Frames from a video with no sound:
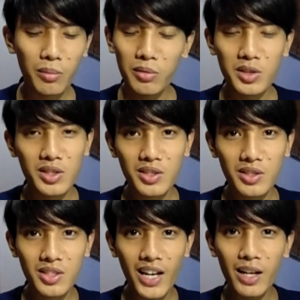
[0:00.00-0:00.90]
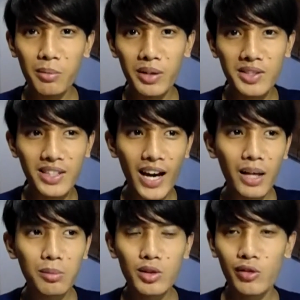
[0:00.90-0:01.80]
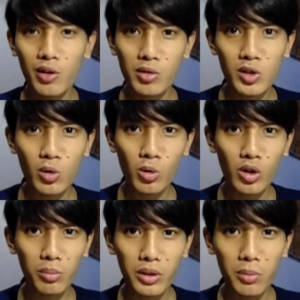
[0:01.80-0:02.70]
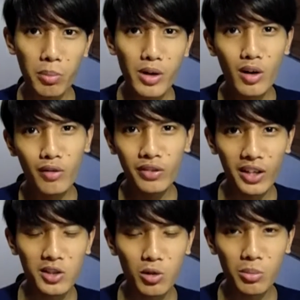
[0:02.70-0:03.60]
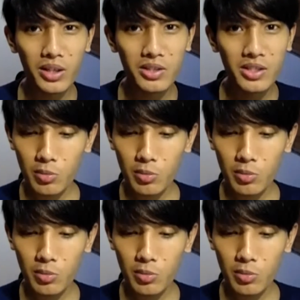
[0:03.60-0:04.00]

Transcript: which is sad because the atmosphere was so good, but the payoff not so much.